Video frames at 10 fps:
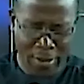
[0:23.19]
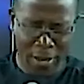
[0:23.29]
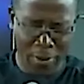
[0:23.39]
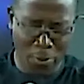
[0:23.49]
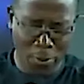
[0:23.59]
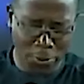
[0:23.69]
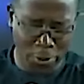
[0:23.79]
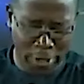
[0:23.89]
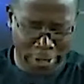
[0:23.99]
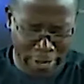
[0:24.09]
and what
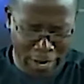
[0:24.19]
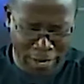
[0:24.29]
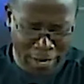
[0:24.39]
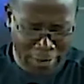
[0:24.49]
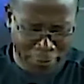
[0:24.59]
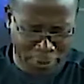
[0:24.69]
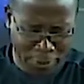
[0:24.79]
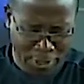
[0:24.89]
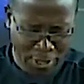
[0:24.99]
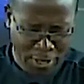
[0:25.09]
you are in our
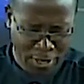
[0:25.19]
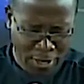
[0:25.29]
lives.